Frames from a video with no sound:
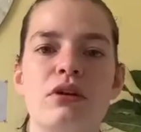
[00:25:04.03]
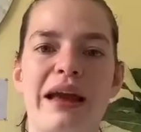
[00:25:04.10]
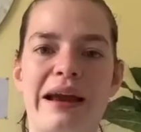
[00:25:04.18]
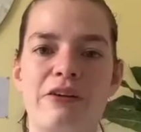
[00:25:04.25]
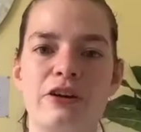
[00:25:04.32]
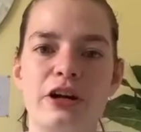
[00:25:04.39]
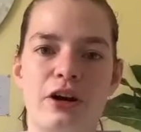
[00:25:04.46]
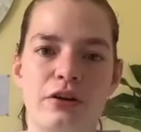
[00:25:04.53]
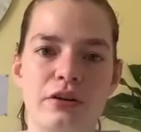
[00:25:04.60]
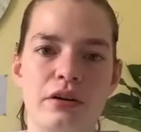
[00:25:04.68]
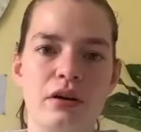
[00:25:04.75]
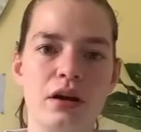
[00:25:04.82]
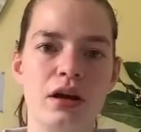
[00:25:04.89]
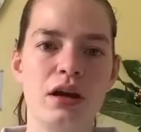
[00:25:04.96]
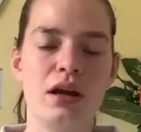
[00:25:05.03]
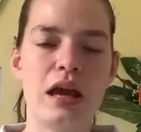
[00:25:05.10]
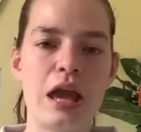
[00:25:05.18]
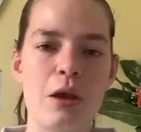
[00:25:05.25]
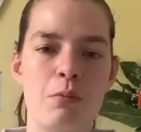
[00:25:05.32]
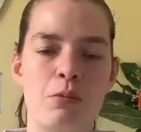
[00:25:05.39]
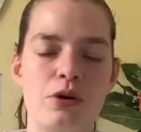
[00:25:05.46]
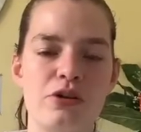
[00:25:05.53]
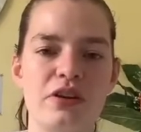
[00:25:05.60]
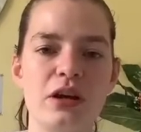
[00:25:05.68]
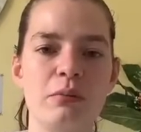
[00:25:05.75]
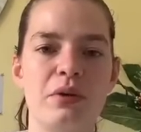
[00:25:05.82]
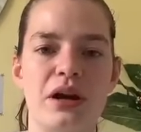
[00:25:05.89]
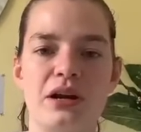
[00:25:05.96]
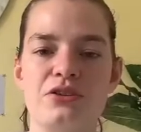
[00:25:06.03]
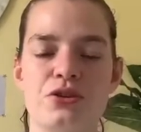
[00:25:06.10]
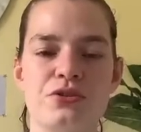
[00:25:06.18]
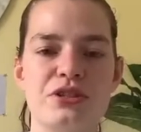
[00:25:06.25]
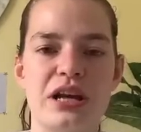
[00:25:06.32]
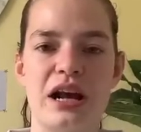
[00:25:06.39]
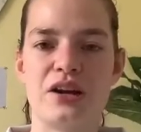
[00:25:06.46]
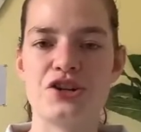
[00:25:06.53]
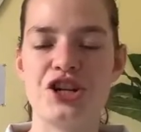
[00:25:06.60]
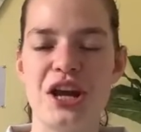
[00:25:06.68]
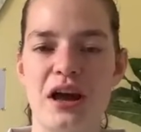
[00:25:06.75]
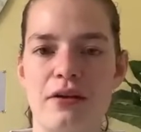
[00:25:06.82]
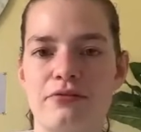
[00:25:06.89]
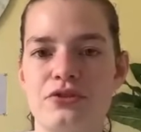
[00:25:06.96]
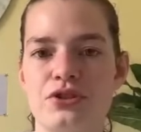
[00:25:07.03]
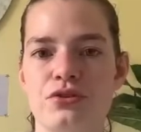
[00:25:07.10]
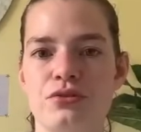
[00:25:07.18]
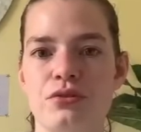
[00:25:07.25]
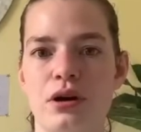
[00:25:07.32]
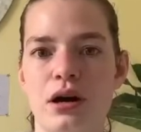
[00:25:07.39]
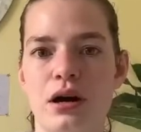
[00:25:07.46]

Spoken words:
carry on improving, but I don't actually have to